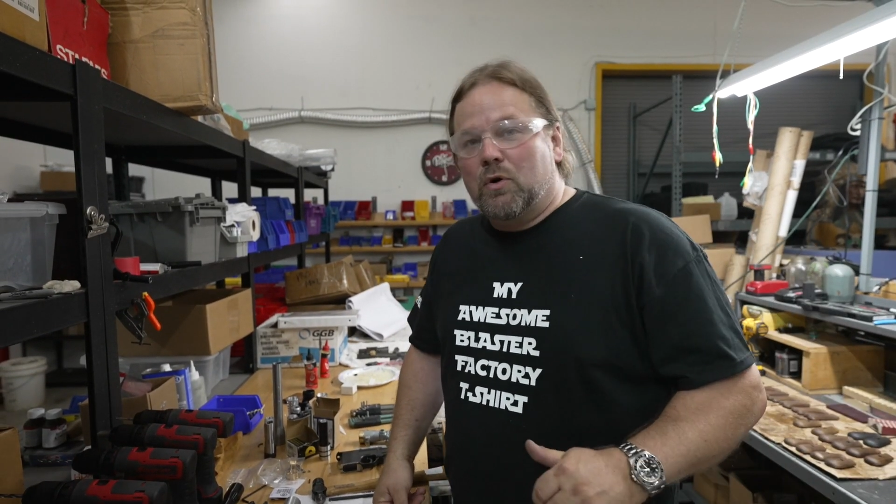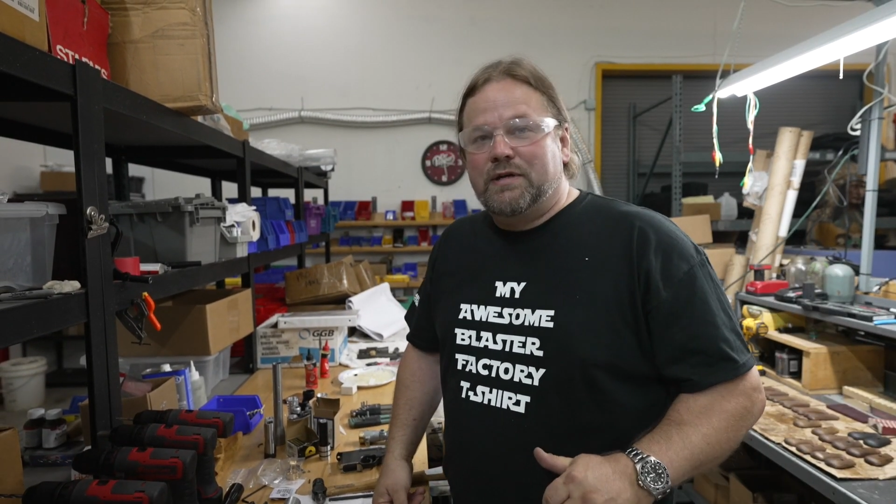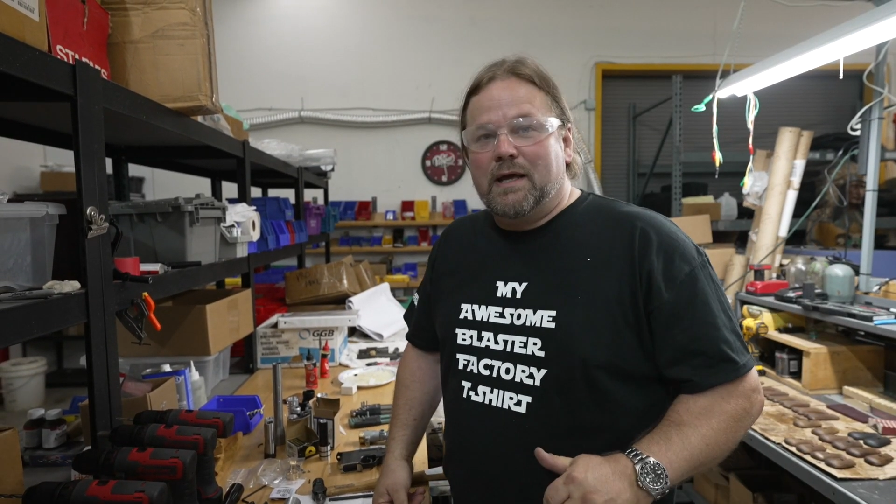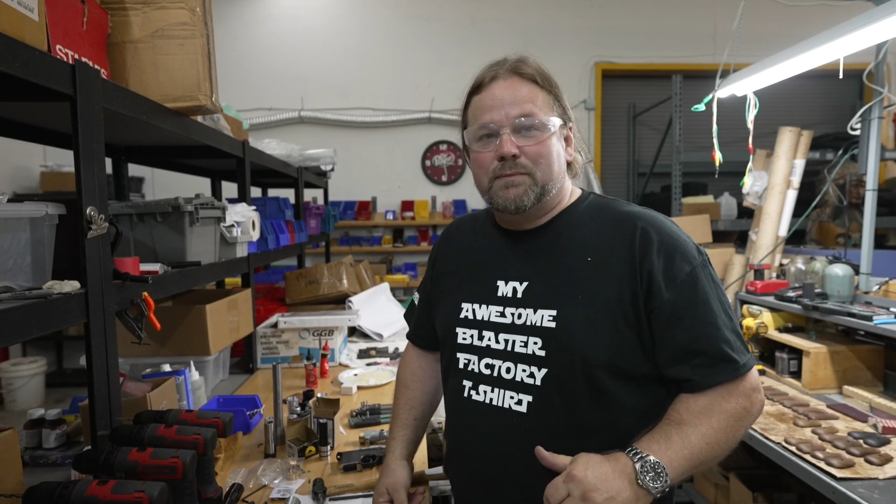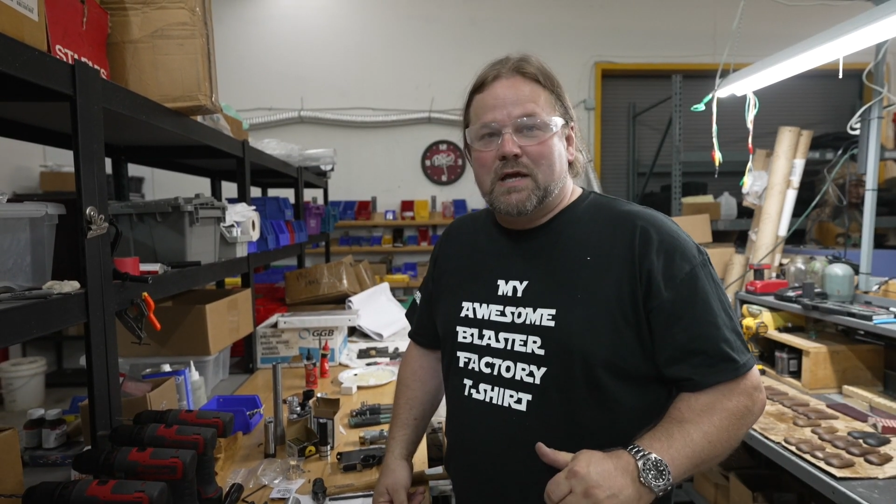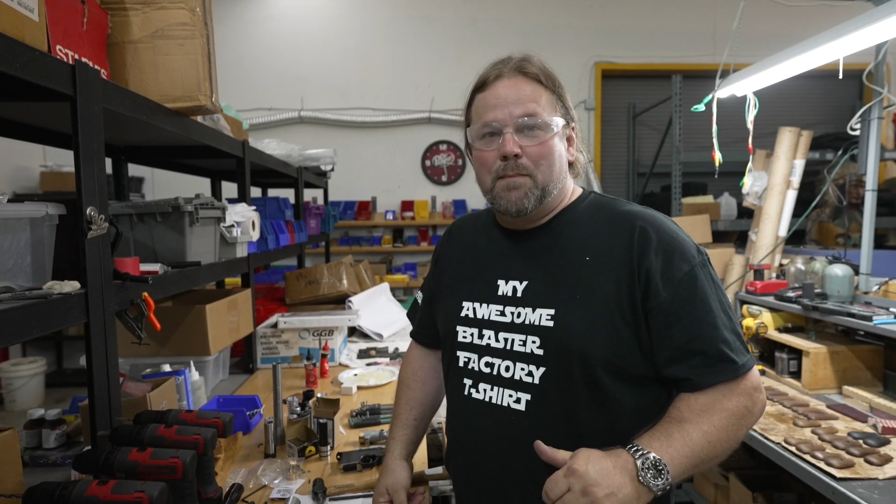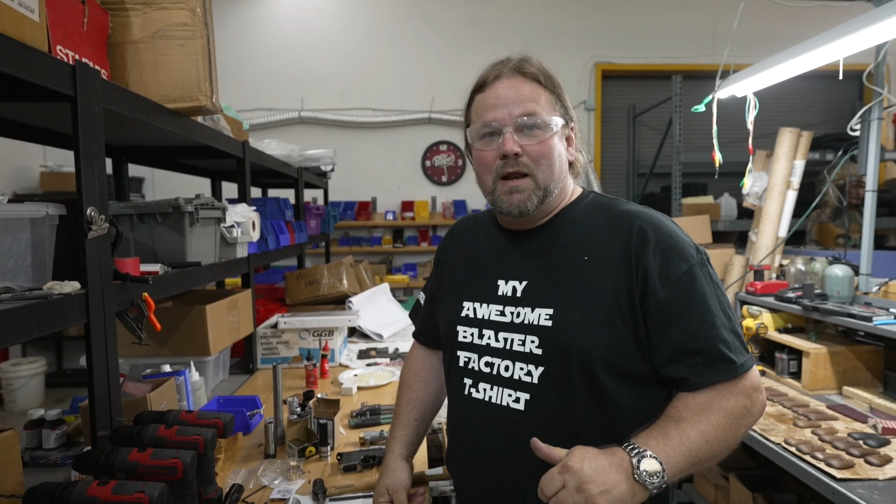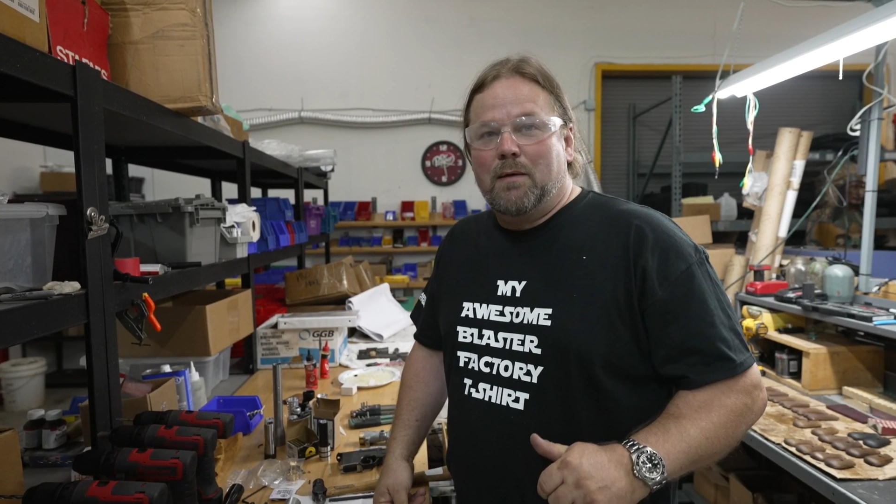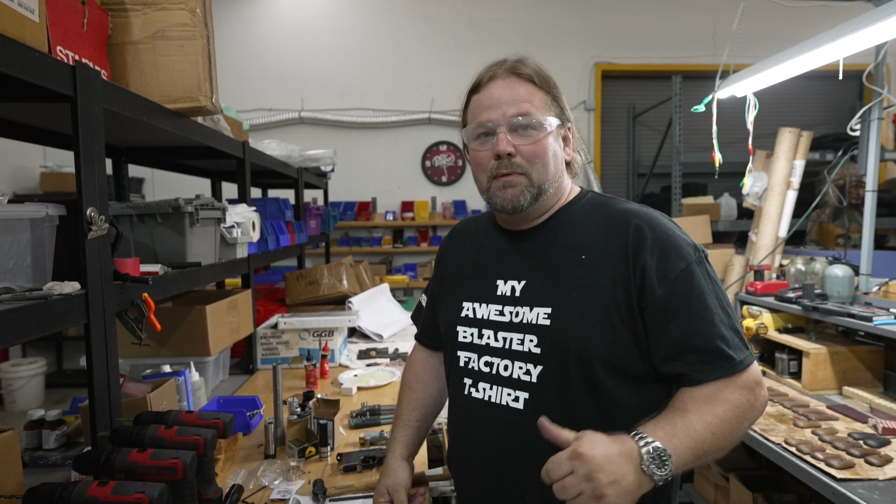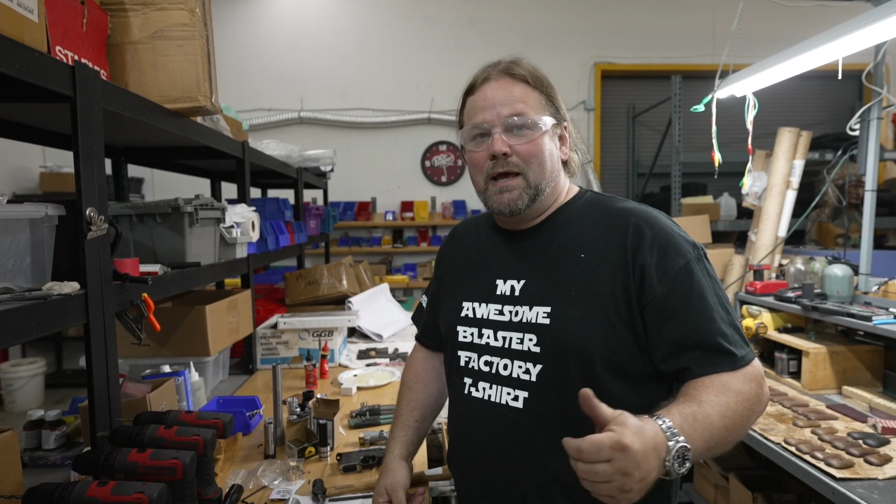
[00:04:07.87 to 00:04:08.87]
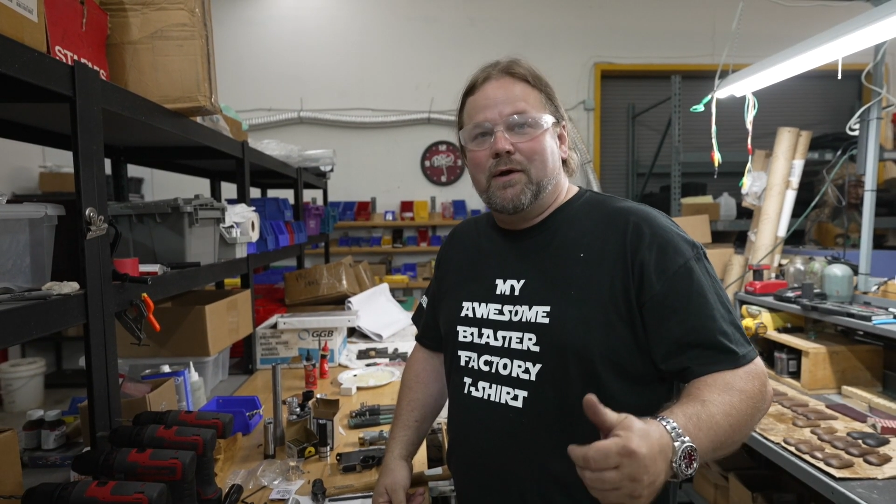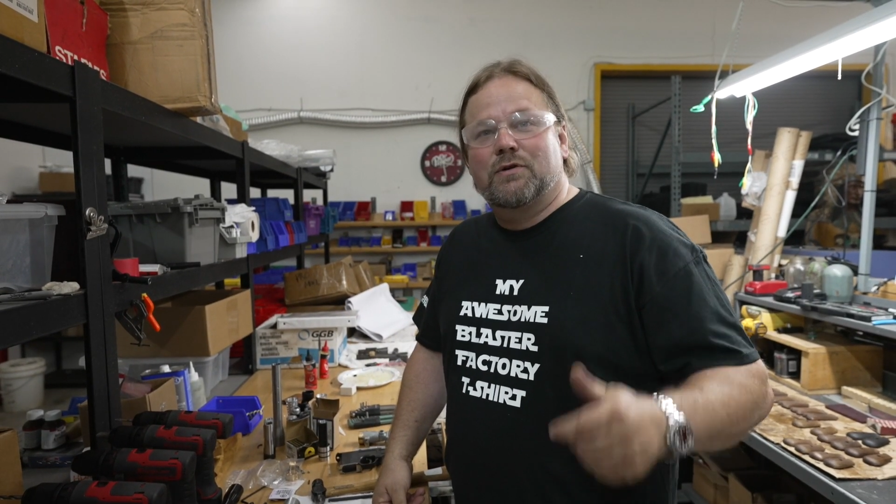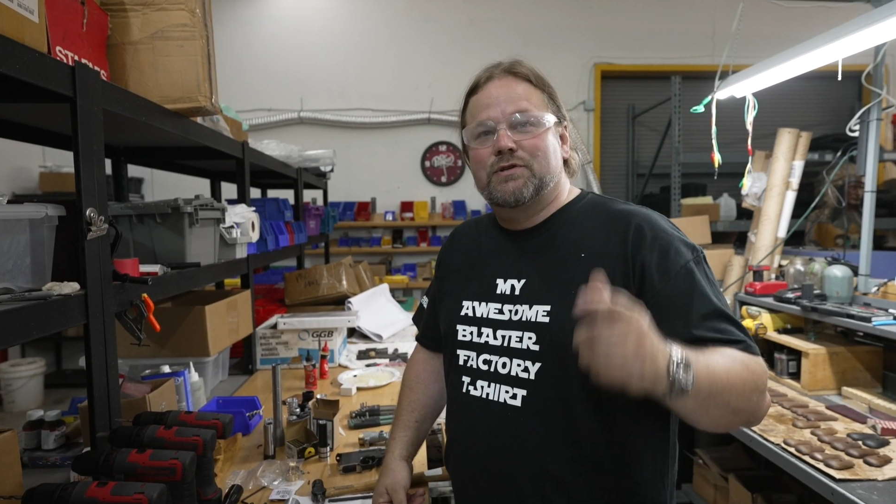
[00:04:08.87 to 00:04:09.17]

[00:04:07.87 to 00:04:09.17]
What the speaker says: tips coming up later.